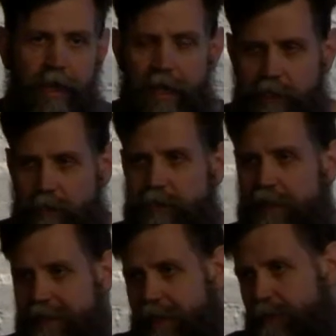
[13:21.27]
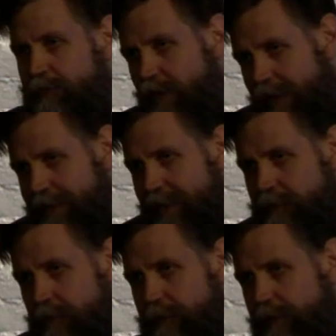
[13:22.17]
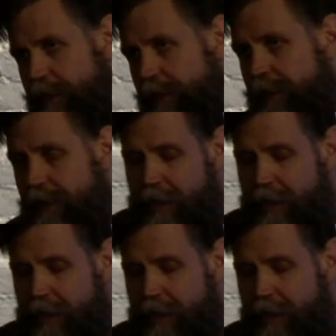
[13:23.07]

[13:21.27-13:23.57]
and use that to help train, that sort of thing.